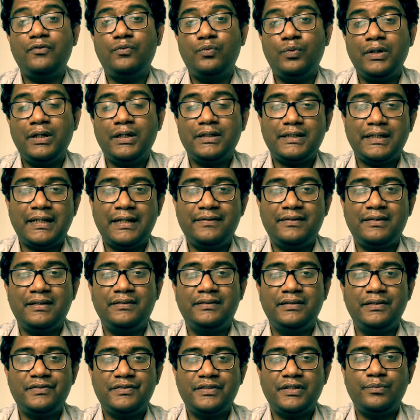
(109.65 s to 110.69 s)
worked as an
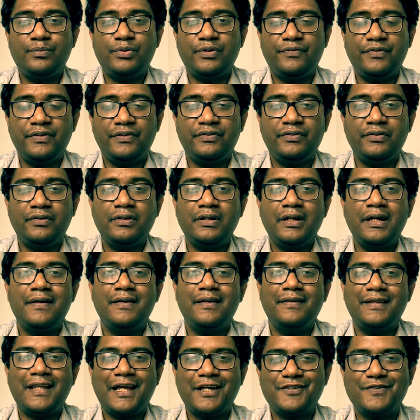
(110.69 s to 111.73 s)
assistant professor in a
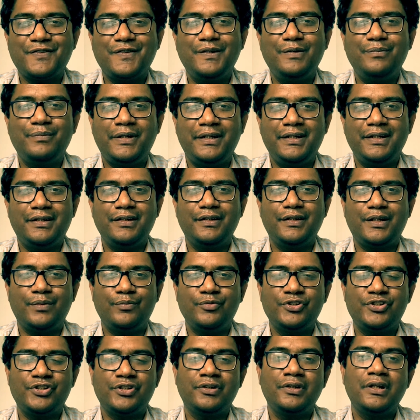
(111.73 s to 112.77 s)
National Medical
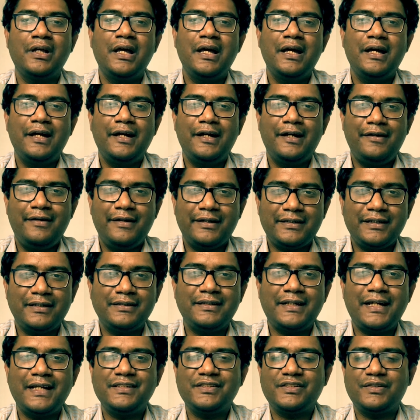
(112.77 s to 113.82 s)
Commission
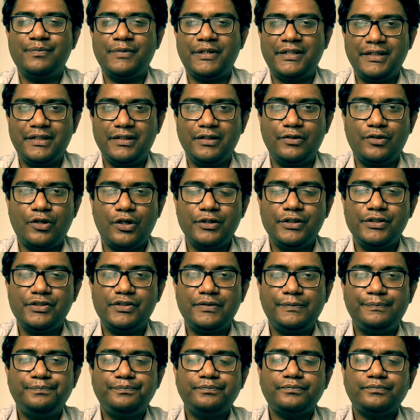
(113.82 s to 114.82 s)
recognized medical college,